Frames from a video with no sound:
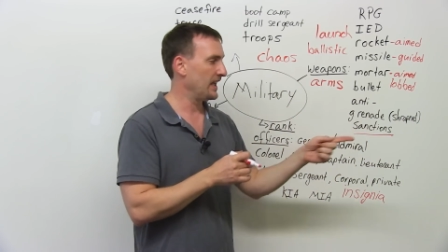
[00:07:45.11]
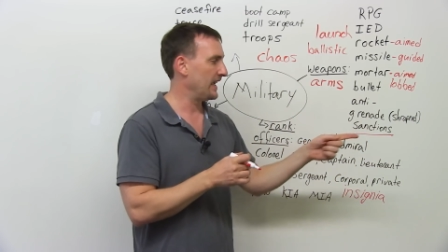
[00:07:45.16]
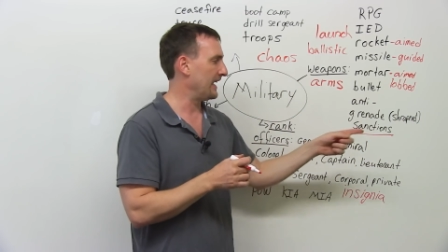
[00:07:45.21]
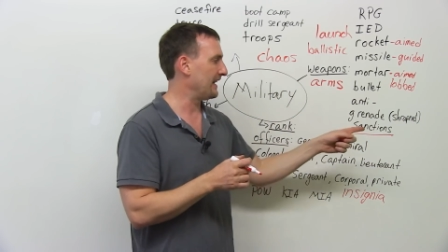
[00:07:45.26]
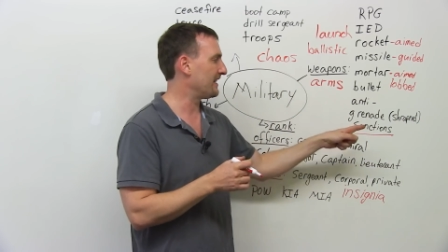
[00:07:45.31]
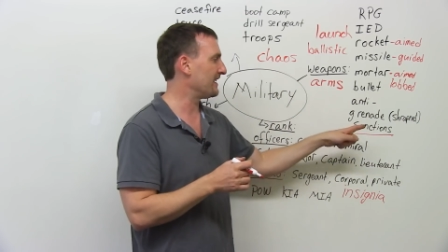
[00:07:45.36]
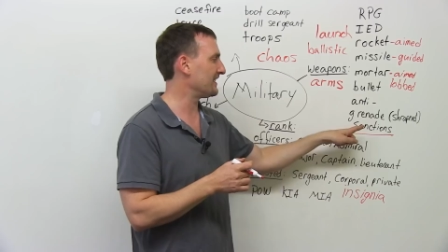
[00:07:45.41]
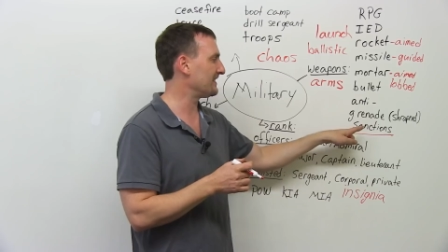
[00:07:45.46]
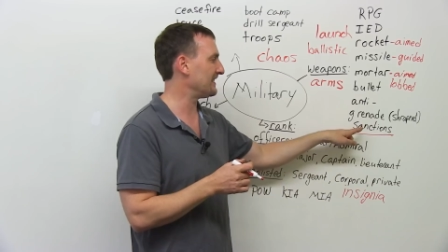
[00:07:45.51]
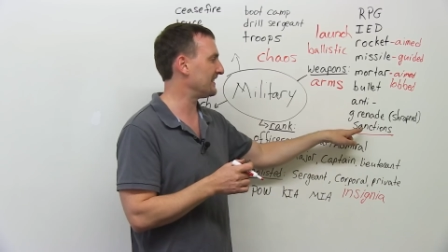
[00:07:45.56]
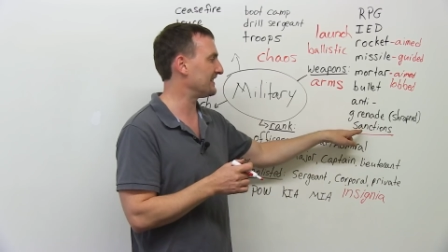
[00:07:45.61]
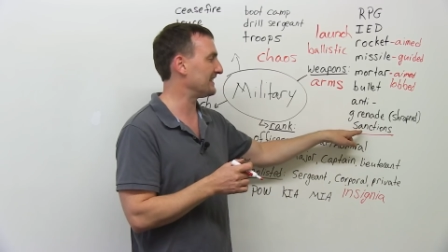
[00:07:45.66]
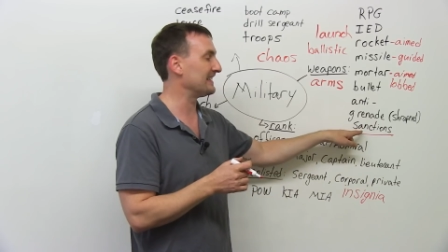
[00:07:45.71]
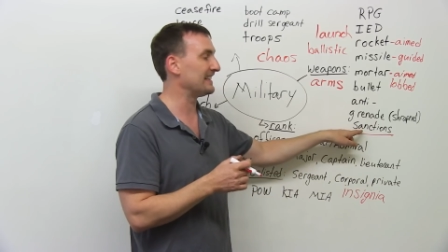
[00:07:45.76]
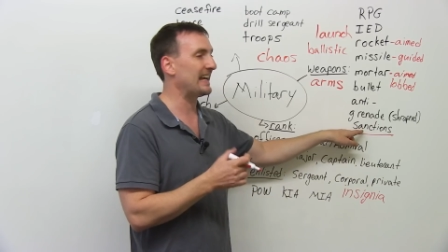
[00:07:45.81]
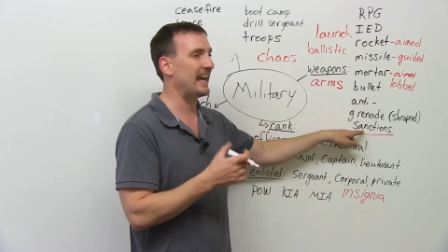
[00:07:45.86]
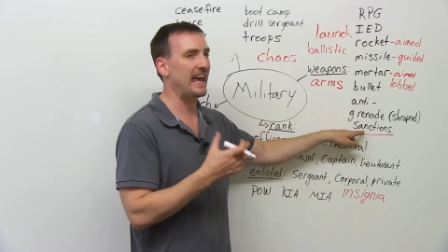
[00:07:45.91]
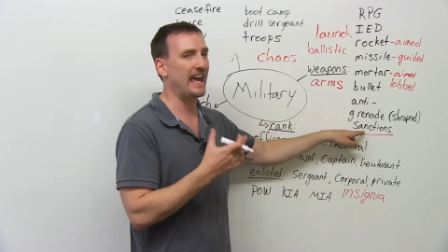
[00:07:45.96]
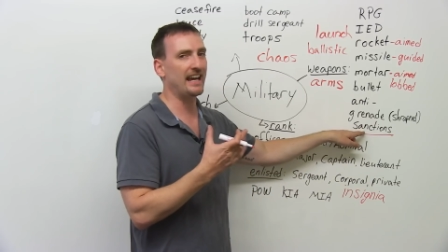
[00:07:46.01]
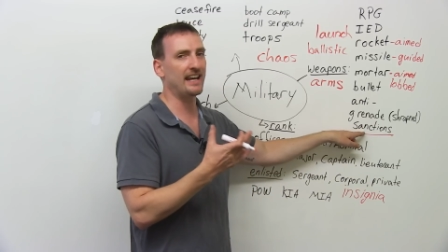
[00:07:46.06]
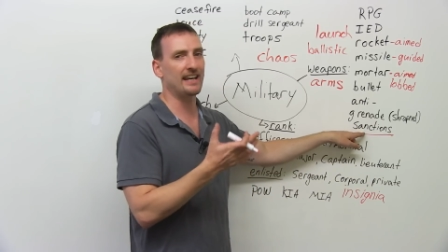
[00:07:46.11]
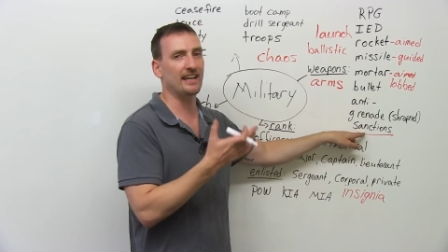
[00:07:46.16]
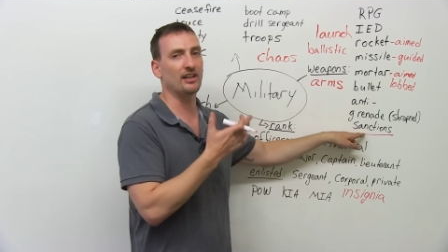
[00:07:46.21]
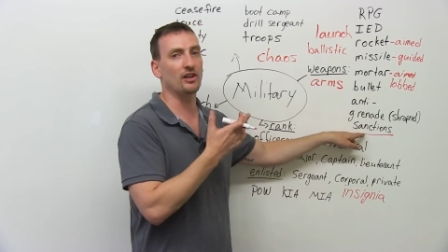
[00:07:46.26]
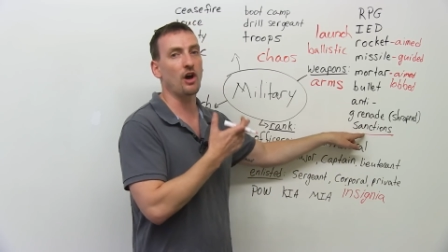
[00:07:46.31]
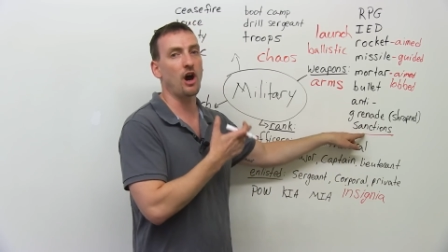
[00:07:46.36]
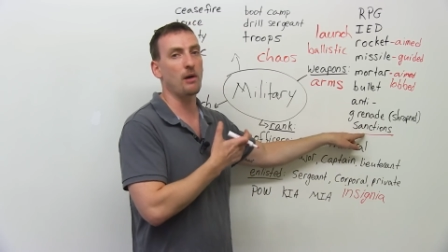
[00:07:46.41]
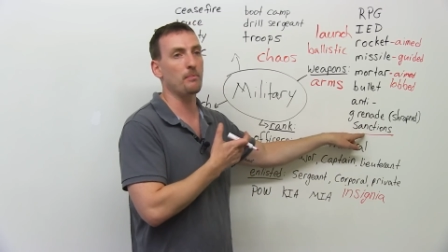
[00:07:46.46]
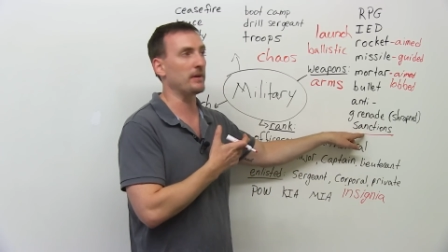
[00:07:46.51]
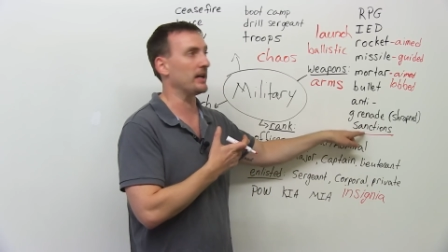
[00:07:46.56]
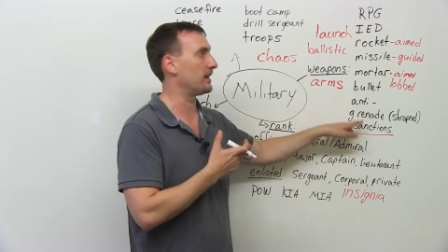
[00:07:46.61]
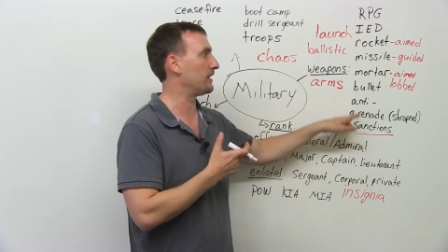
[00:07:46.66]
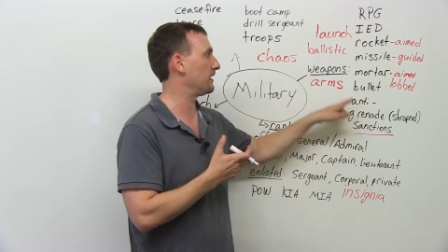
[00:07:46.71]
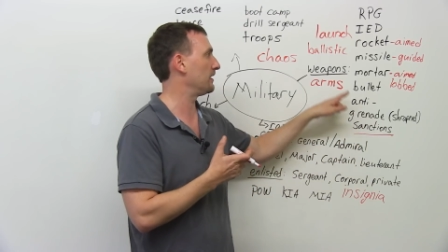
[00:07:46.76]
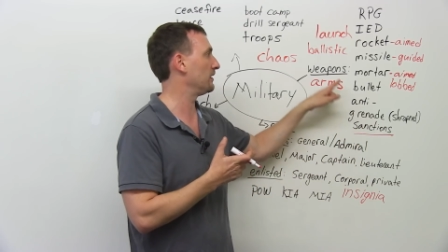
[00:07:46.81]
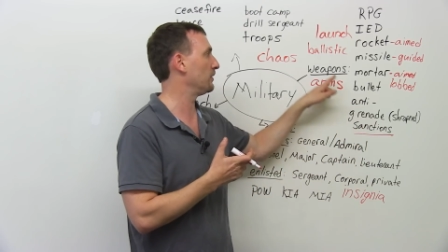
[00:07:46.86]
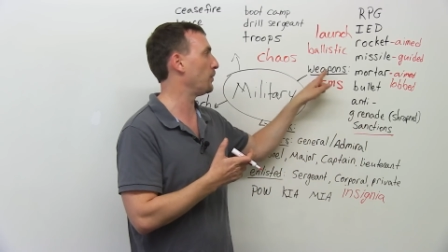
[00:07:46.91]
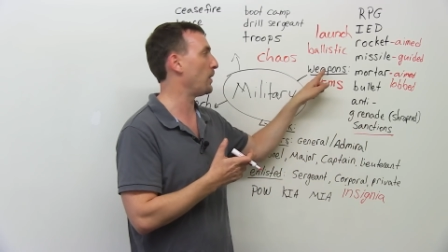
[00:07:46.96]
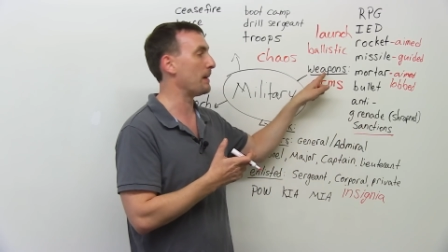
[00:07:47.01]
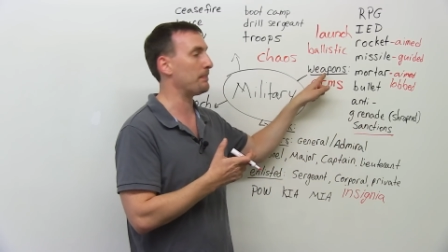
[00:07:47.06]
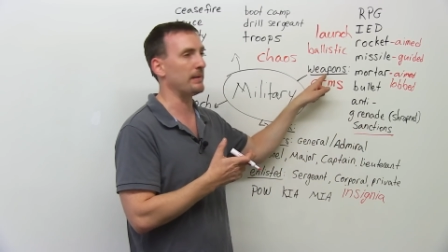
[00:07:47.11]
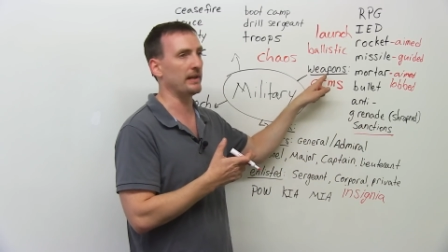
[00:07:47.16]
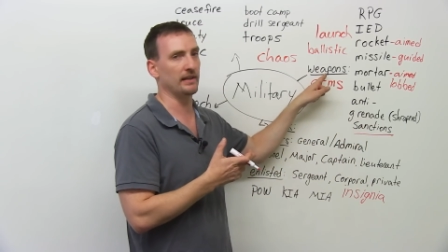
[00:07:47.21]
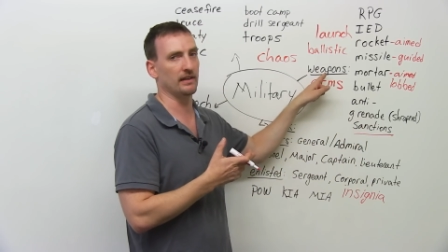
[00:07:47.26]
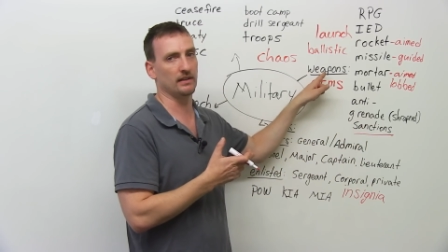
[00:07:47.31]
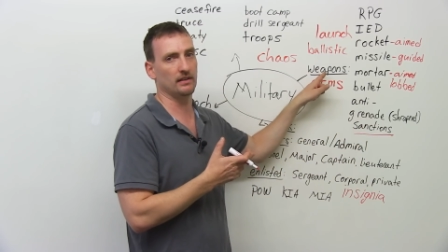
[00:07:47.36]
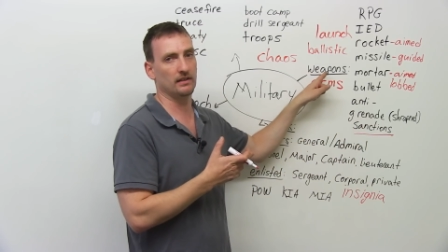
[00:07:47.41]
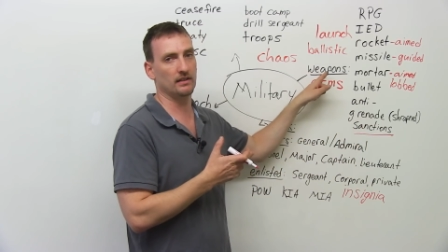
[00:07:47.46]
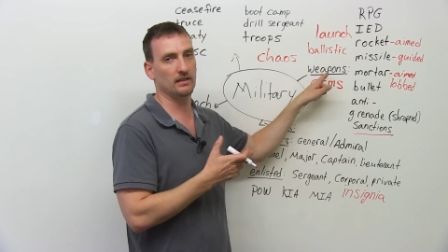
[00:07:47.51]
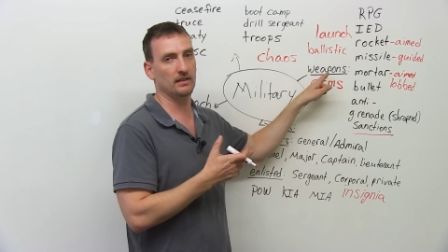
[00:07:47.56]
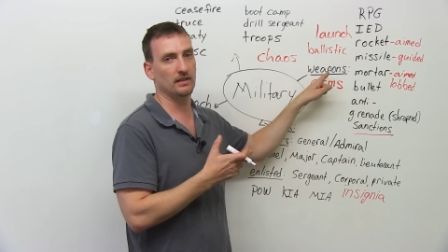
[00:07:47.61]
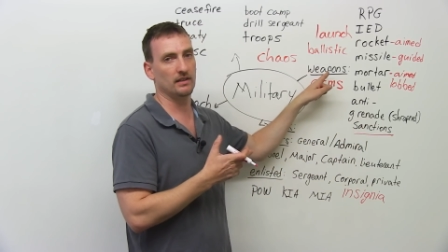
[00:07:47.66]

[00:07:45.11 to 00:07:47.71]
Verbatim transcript: and this is an economic weapon.